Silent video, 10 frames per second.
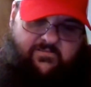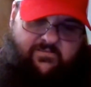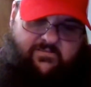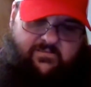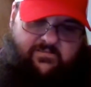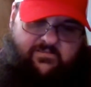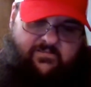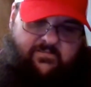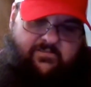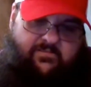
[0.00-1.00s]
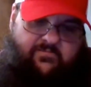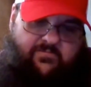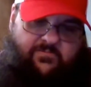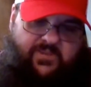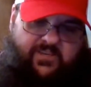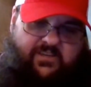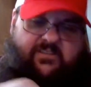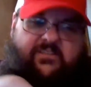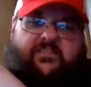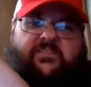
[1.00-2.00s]
real bad on the other
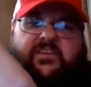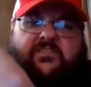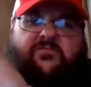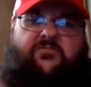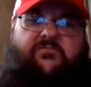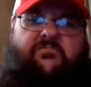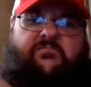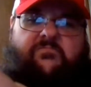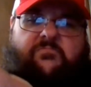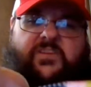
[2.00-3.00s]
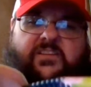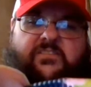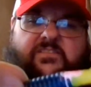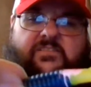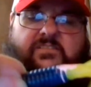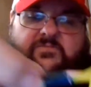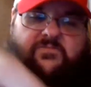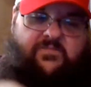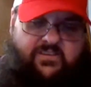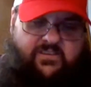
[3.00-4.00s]
baits and stuff.
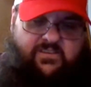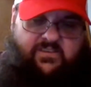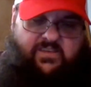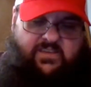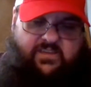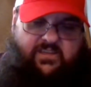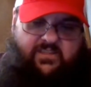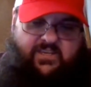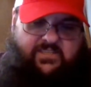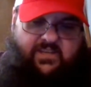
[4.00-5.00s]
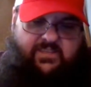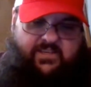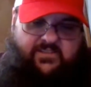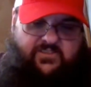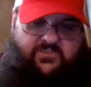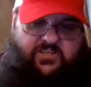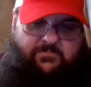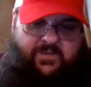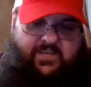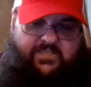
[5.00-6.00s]
And like I said, I think it's just cheap
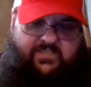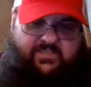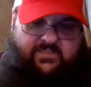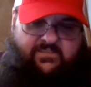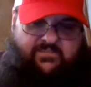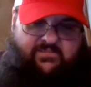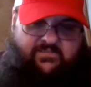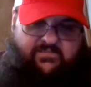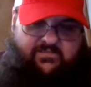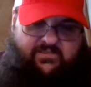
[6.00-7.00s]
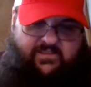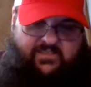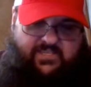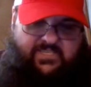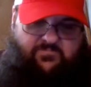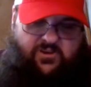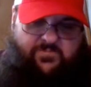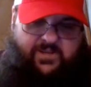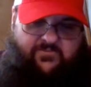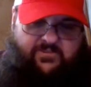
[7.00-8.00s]
ass. It's like a spray
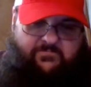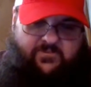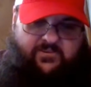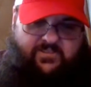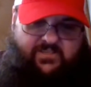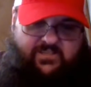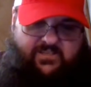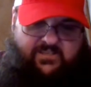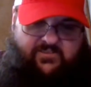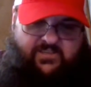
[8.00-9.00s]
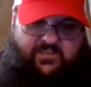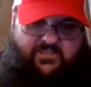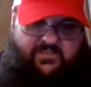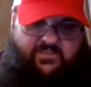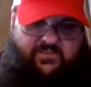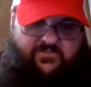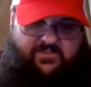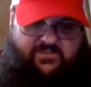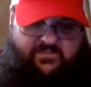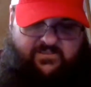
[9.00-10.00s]
paint or something they're using to do the heads on
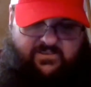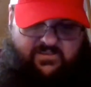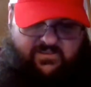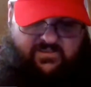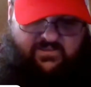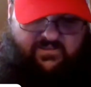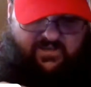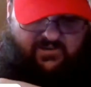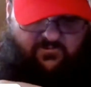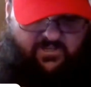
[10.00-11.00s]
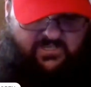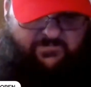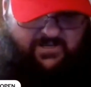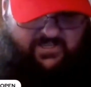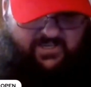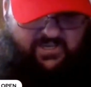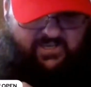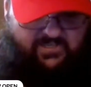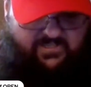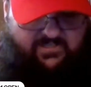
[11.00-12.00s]
those. And it really is a pain in the
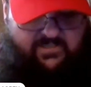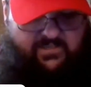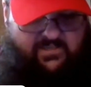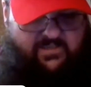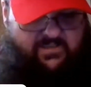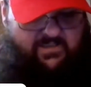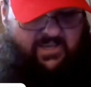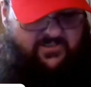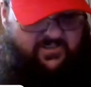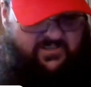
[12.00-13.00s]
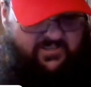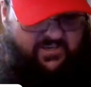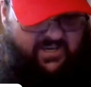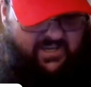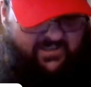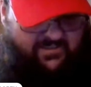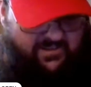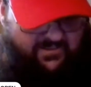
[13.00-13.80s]
ass. Actually, just looking at how